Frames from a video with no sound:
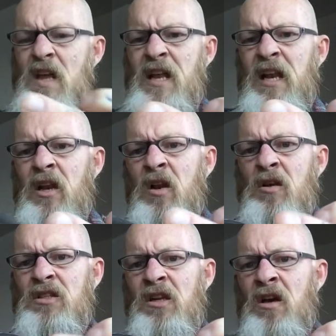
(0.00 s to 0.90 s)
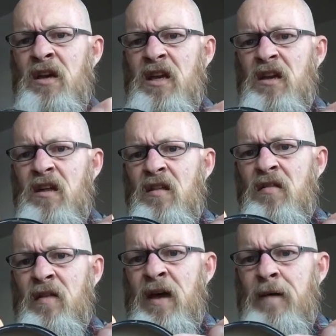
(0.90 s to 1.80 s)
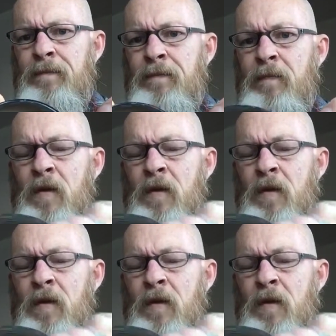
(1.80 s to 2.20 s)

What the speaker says: It looks like that.